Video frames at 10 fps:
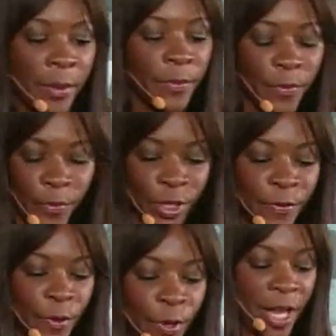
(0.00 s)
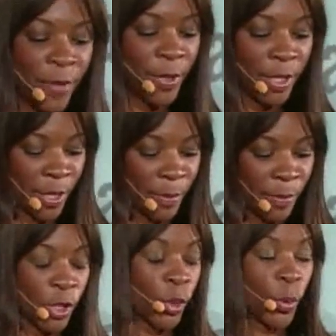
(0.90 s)
First of all, I've been
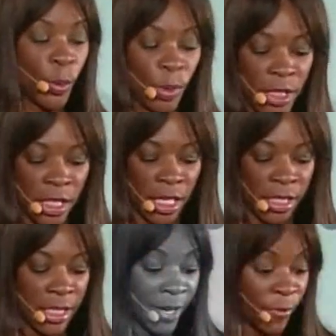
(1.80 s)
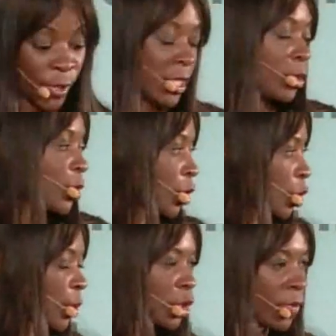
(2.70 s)
misquoted. I never said we
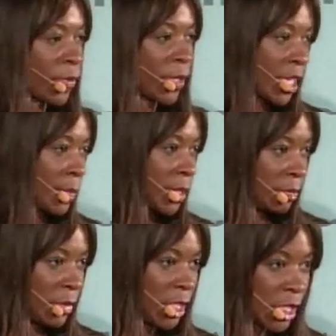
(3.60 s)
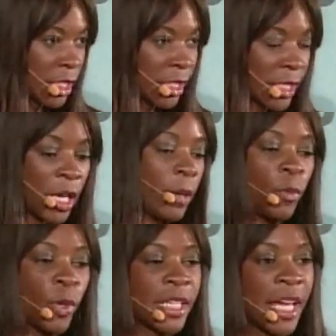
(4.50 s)
should switch off the taps immediately.
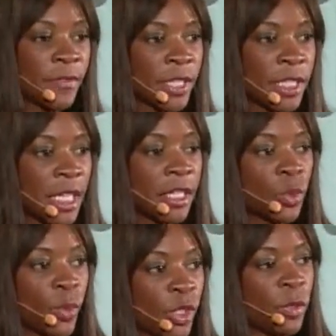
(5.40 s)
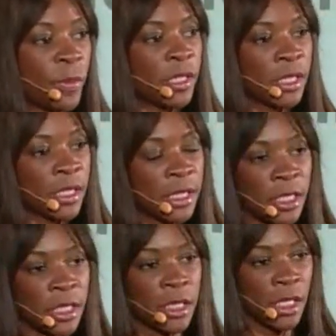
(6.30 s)
What I have said is we should be
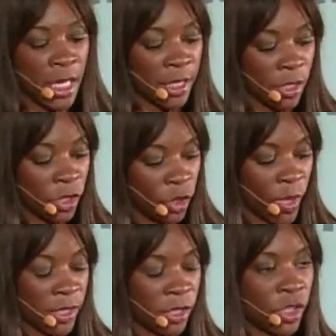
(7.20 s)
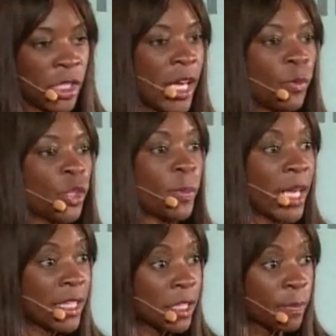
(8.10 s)
discussing an exit strategy, and we should
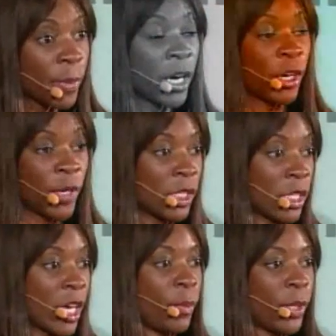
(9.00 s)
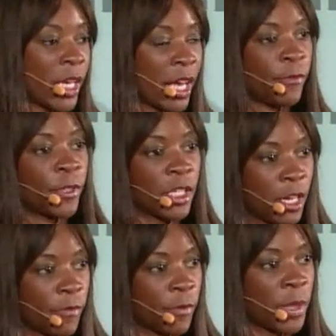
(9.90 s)
be aspiring to a time when African
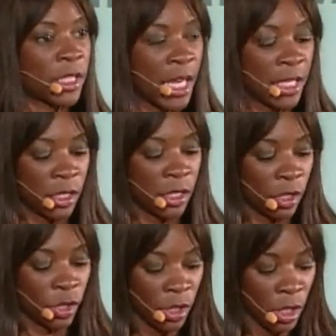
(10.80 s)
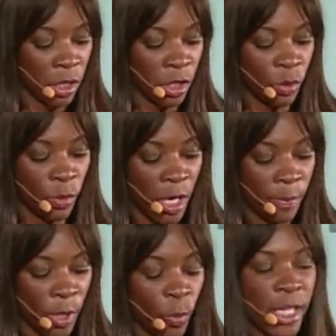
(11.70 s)
governments can start to
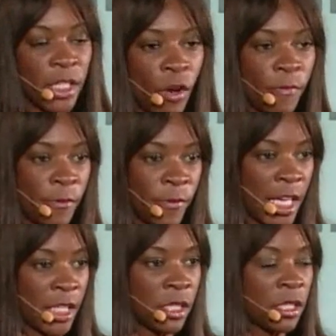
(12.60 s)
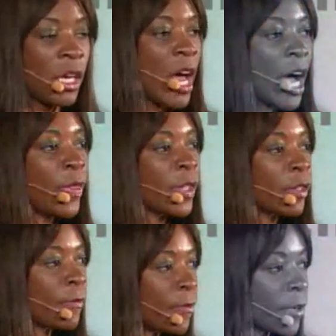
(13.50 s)
be weaned off of aid. I think
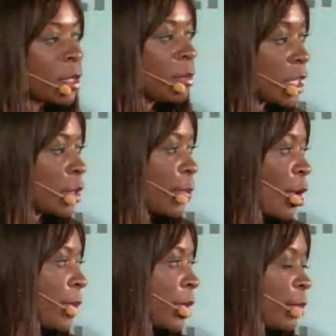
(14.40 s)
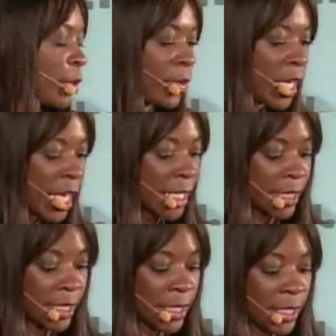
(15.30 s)
the fundamental problem with the aid
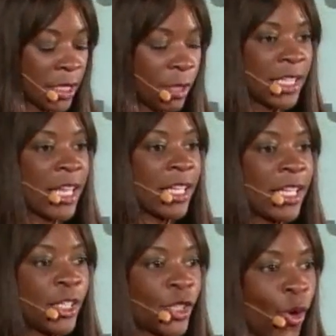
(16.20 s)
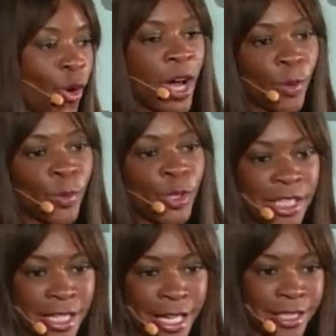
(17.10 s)
system is that it's all couched
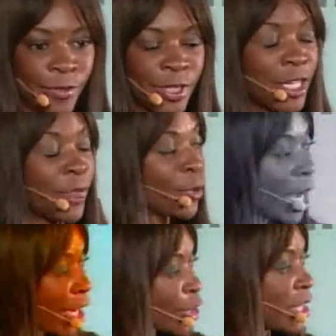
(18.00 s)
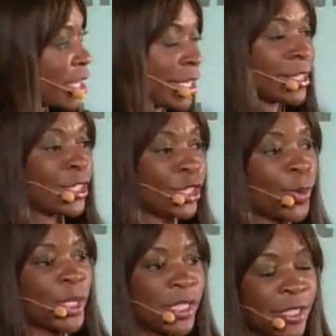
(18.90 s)
in negatives. And if you actually listen
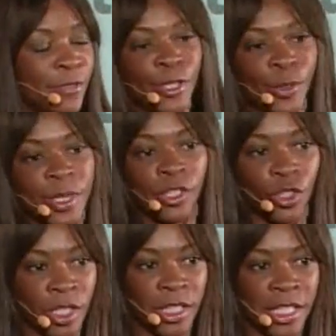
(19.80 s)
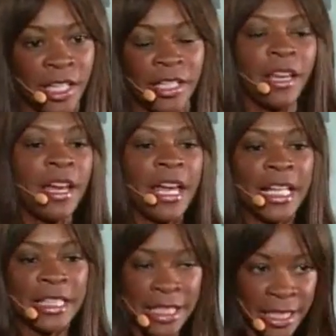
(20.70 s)
to what Stephen Lewis has just said,
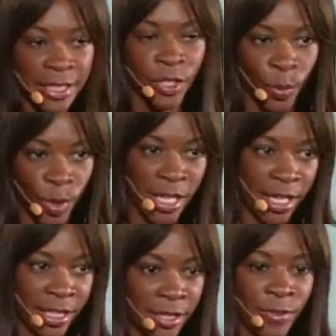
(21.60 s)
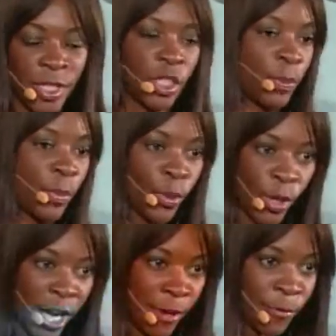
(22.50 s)
it's littered with negatives. It's the
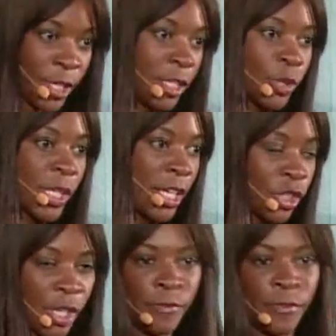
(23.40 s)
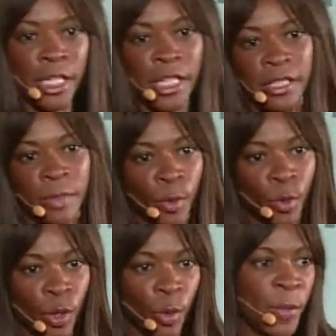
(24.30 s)
poor Africans with HIV. It's the
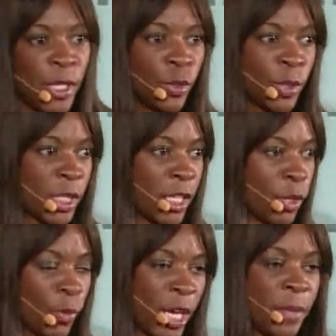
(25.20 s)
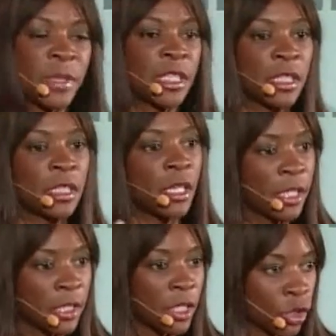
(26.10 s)
poor woman who's getting raped.
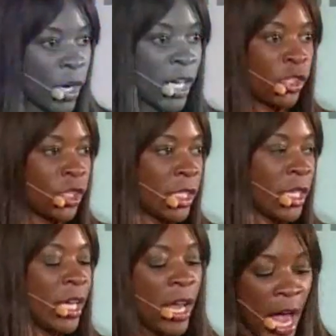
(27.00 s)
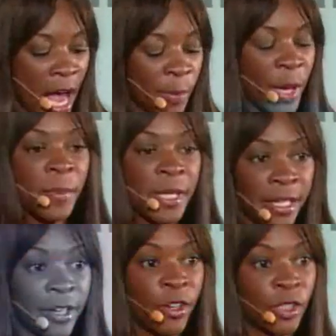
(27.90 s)
It's the tragedy. I'm
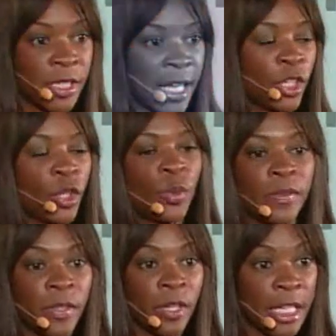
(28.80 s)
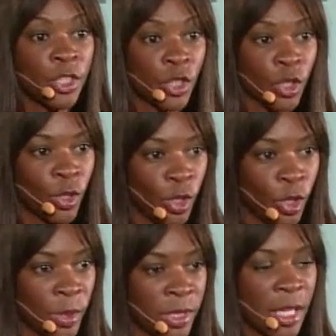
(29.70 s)
here to tell you that there is good
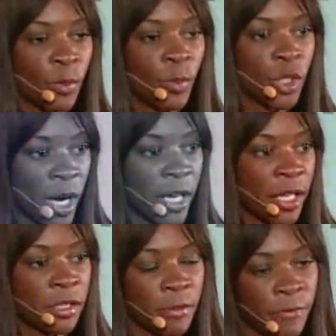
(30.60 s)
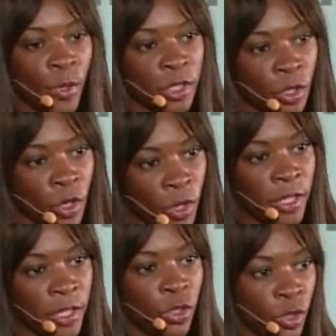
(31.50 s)
news, and we're trying to focus on
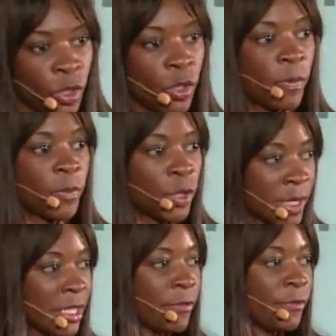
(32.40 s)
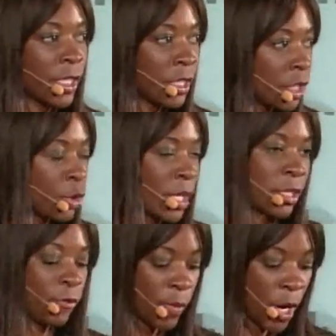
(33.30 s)
that good news to significantly
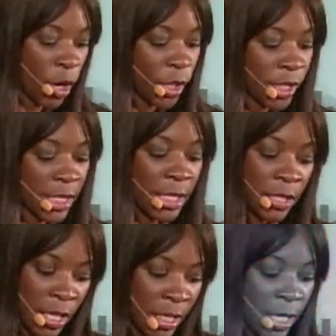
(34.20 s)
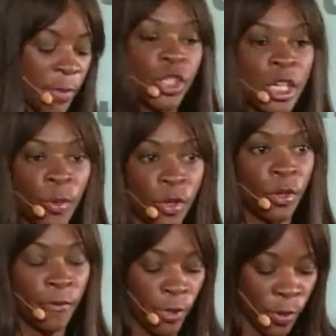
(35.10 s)
transform our continent. Let me share with
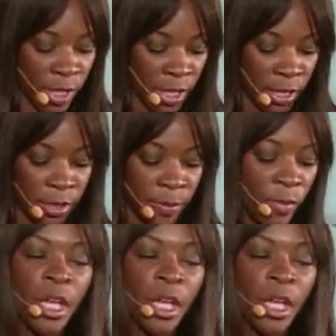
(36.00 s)
you a few things.